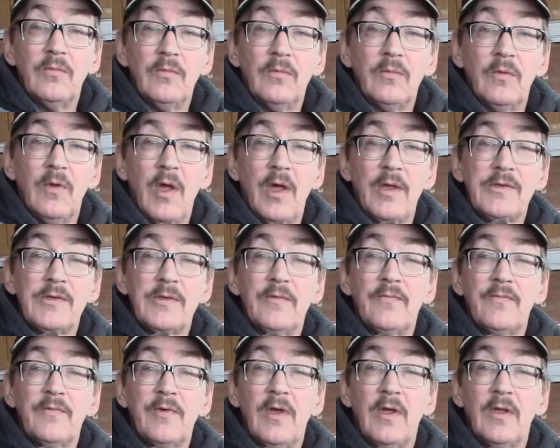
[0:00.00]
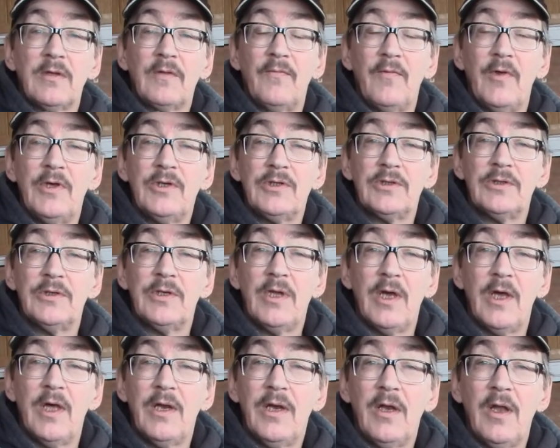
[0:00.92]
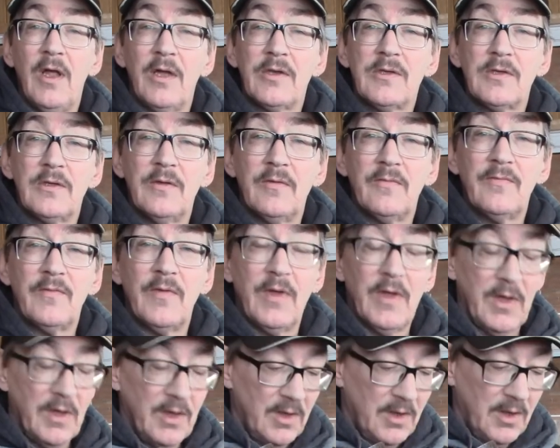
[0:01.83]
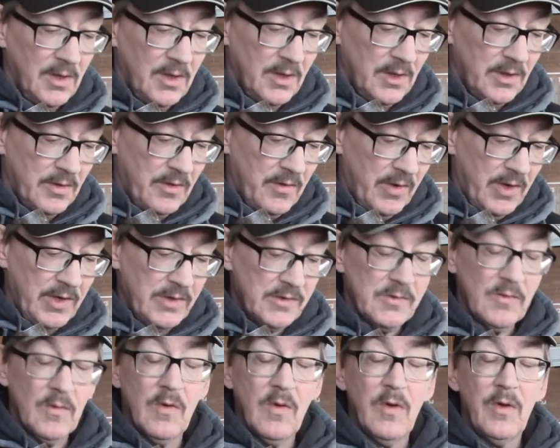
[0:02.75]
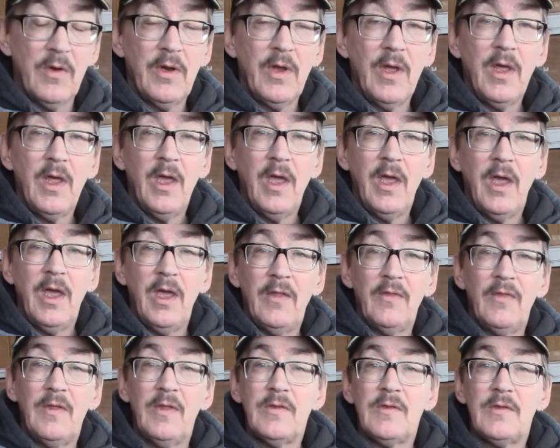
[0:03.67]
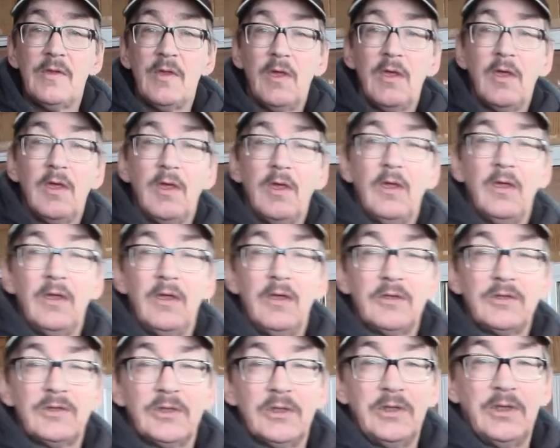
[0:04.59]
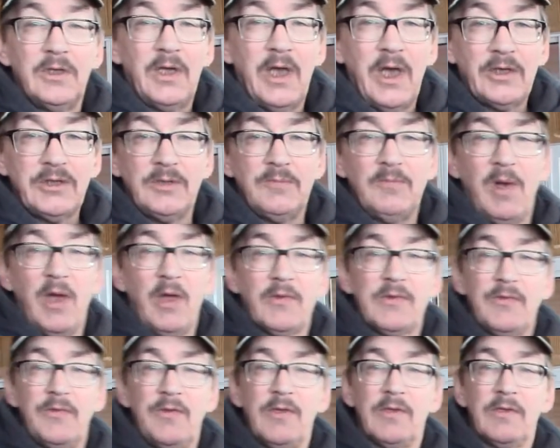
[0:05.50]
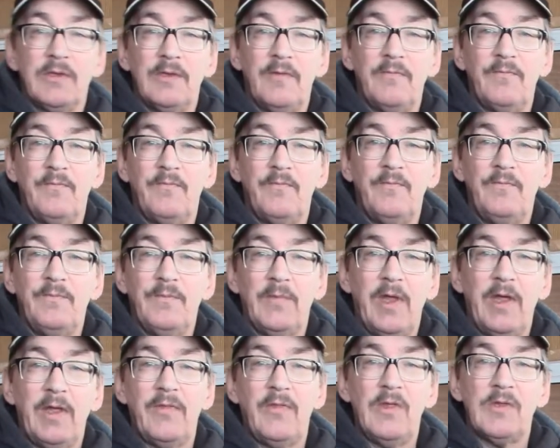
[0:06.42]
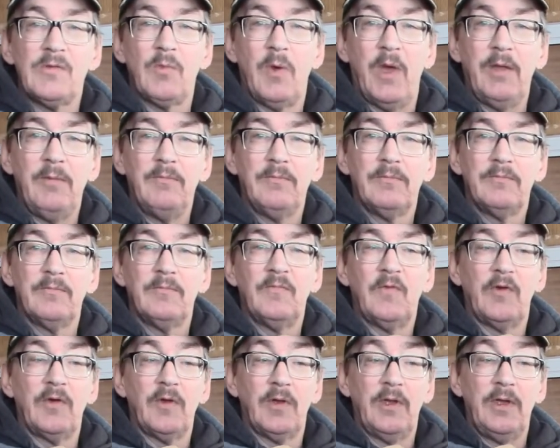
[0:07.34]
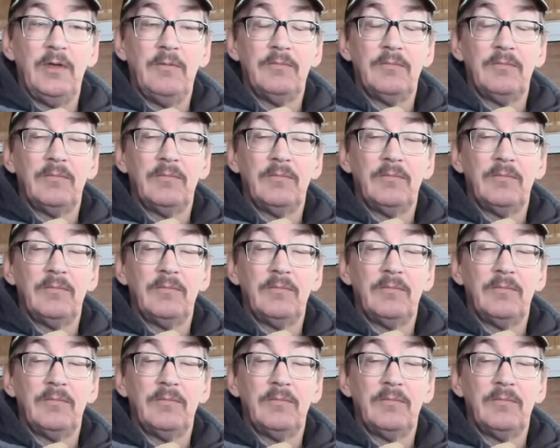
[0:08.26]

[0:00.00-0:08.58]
lots of cultivation done, lots of grains growing, and this actually mounts this like this way, vertically,